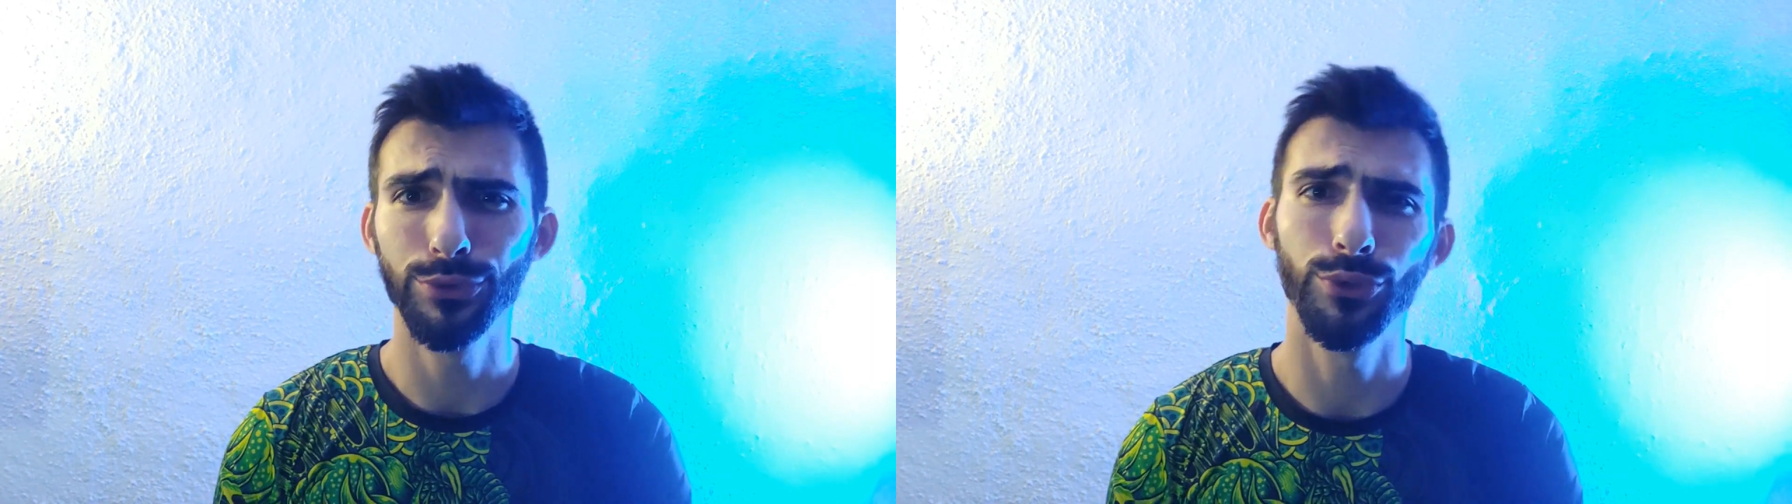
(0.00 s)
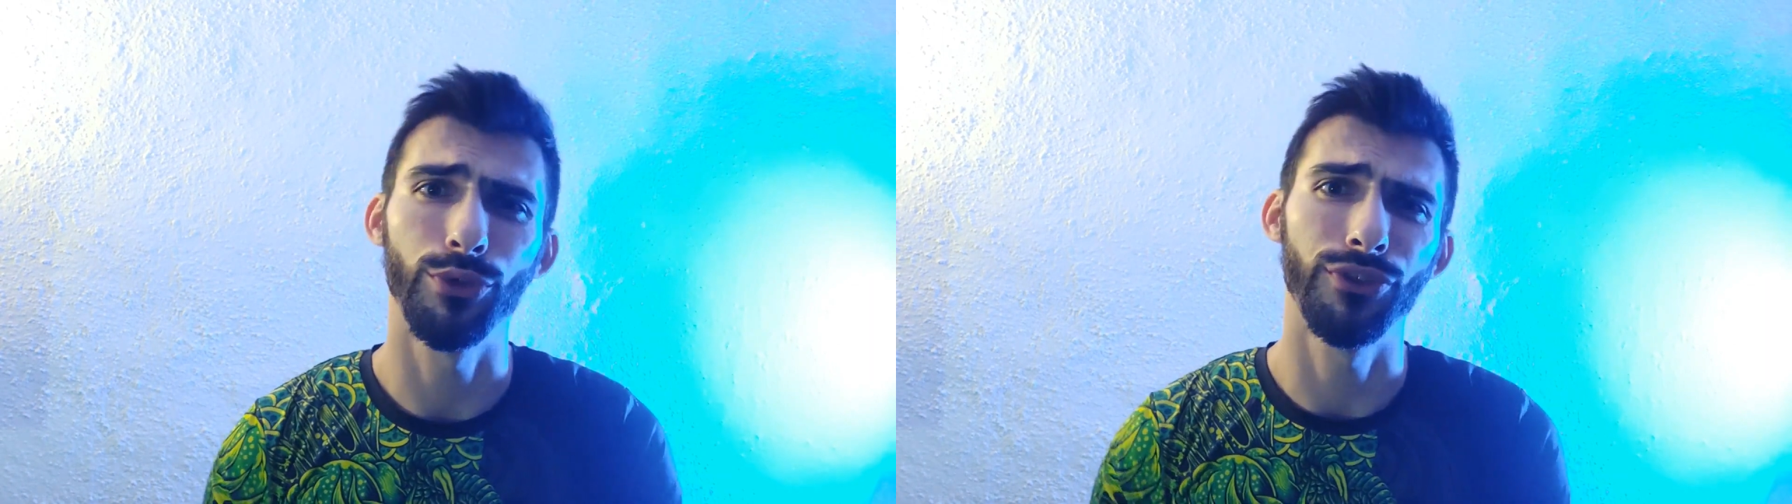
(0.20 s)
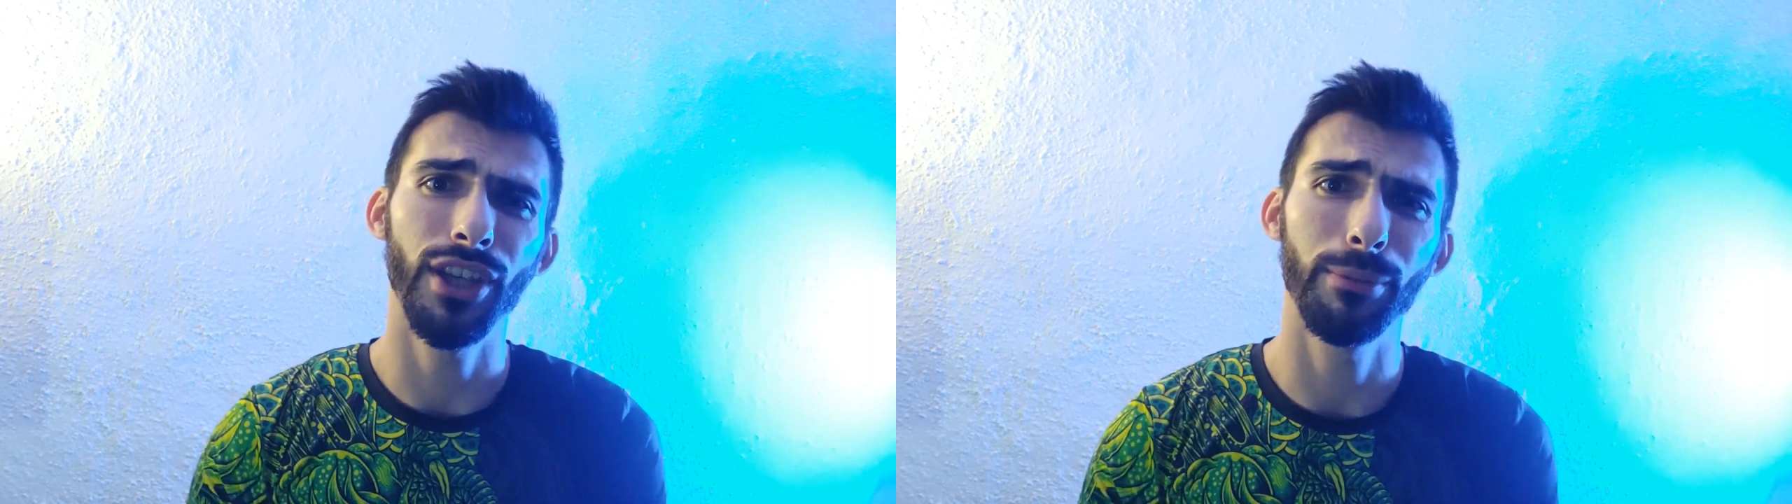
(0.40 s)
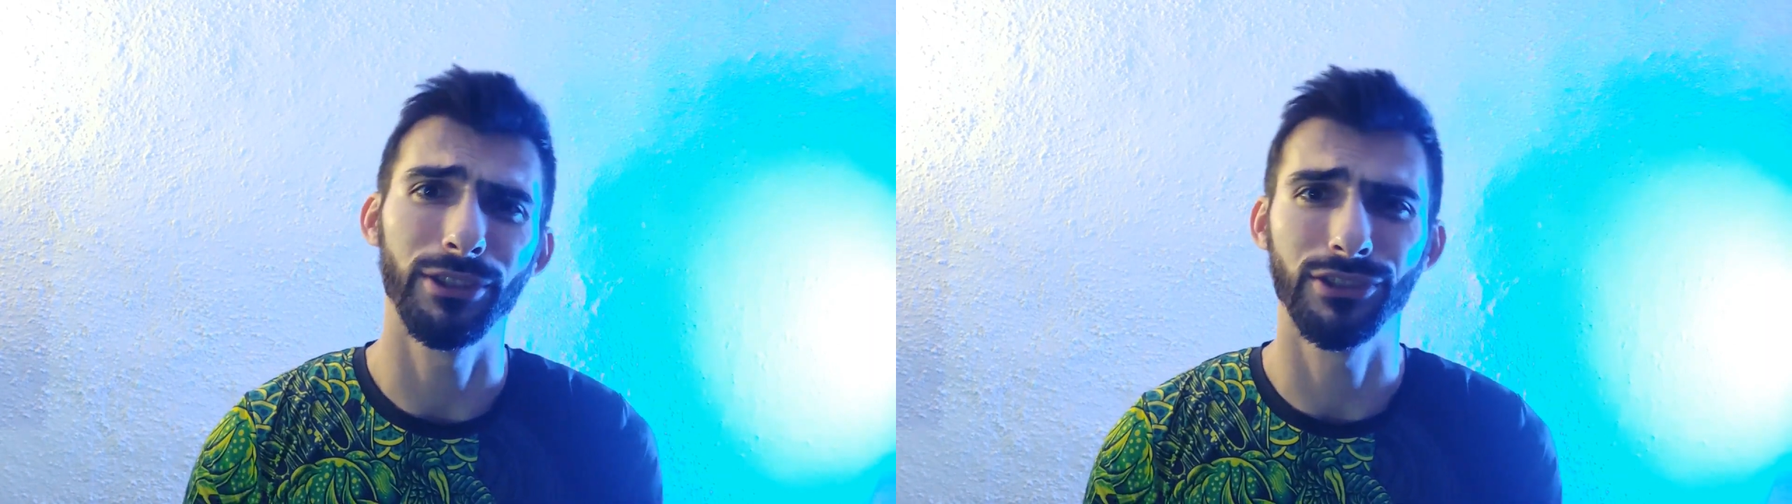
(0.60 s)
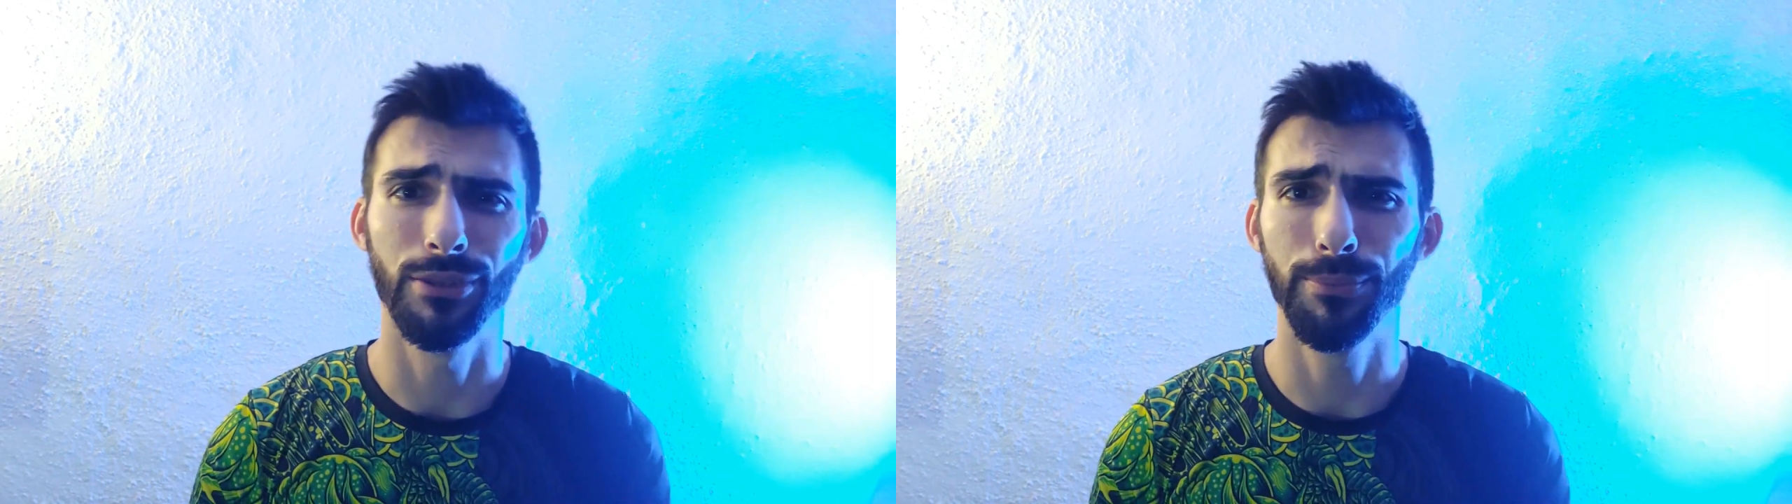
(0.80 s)
to your
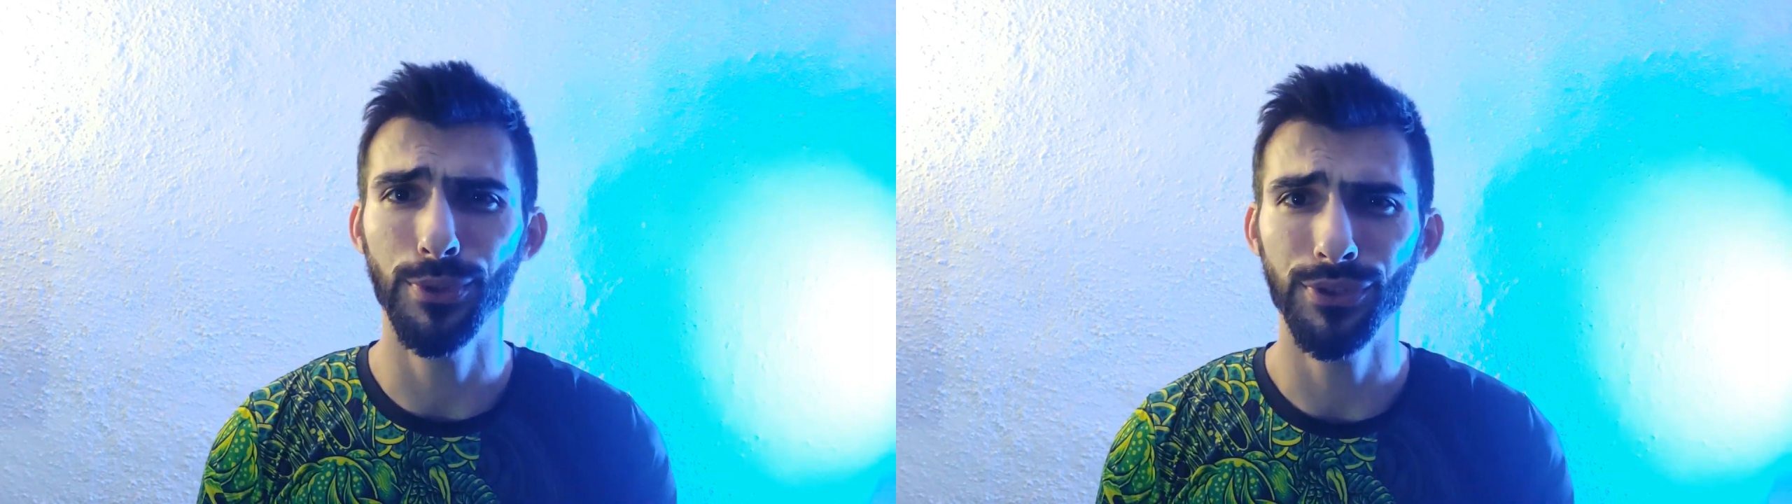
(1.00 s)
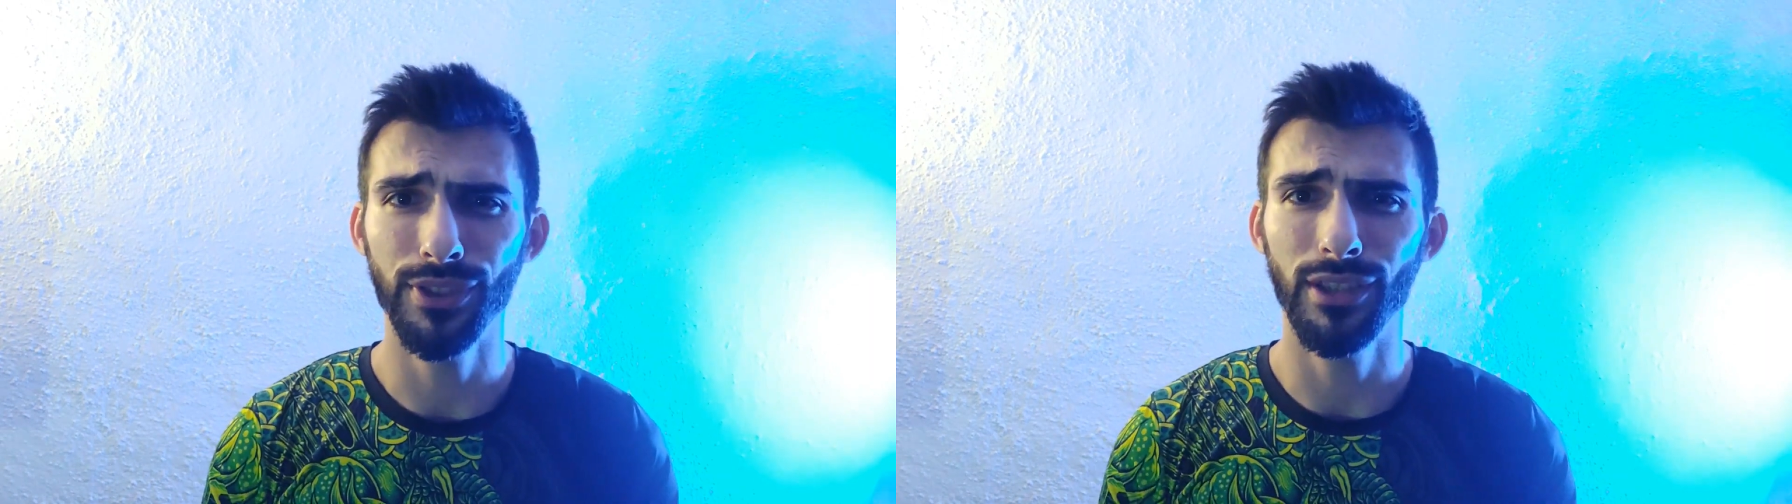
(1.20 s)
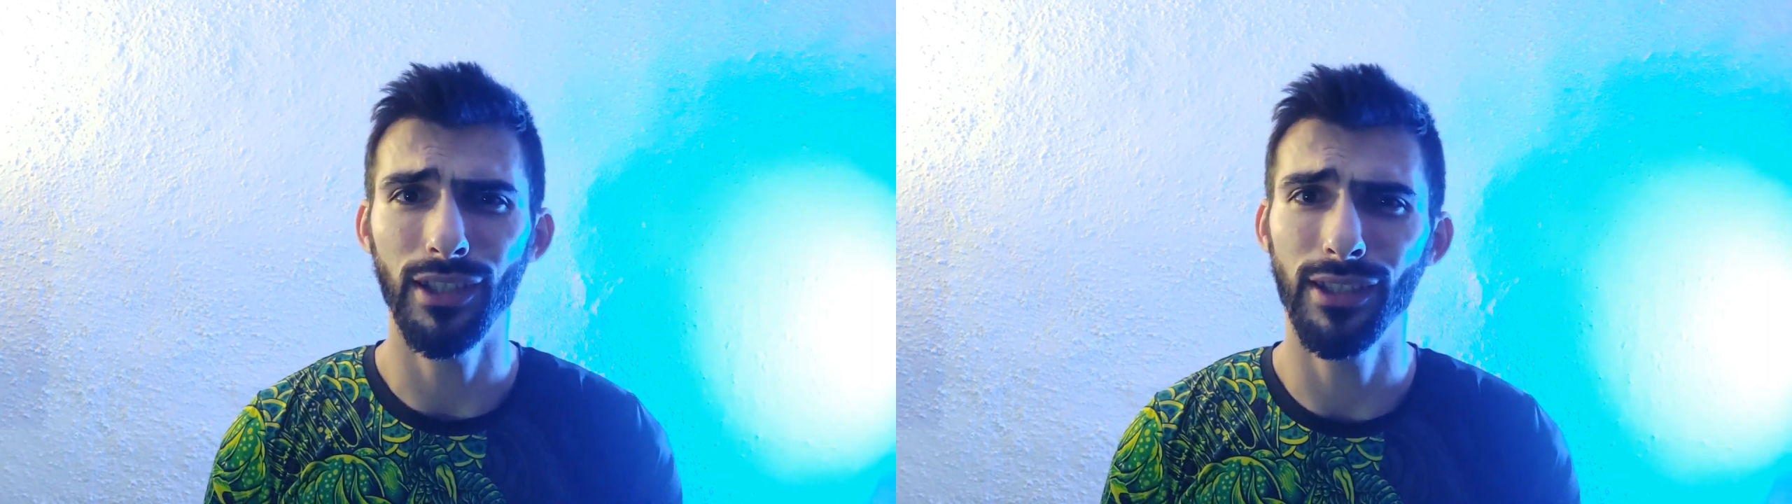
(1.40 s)
neighbor's computer